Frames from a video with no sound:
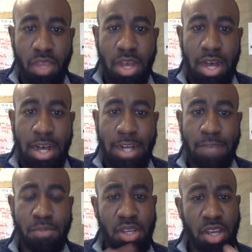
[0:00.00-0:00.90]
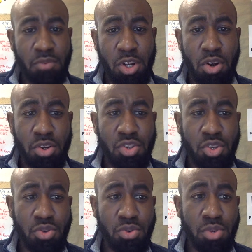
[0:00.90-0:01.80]
In regards
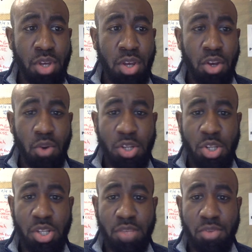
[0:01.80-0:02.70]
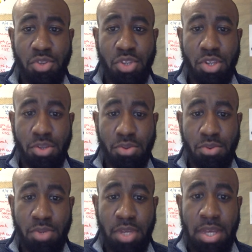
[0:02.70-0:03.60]
to question number
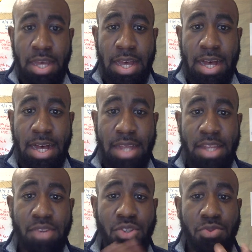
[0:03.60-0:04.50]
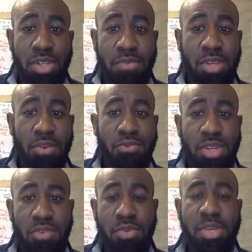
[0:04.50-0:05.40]
two, there are two themes I
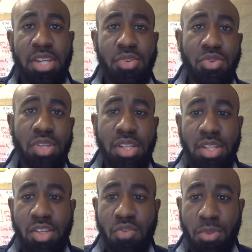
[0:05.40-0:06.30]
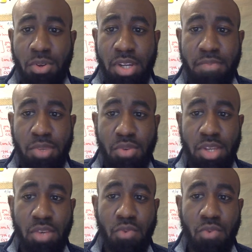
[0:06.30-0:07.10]
really would be interested in exploring in Munich.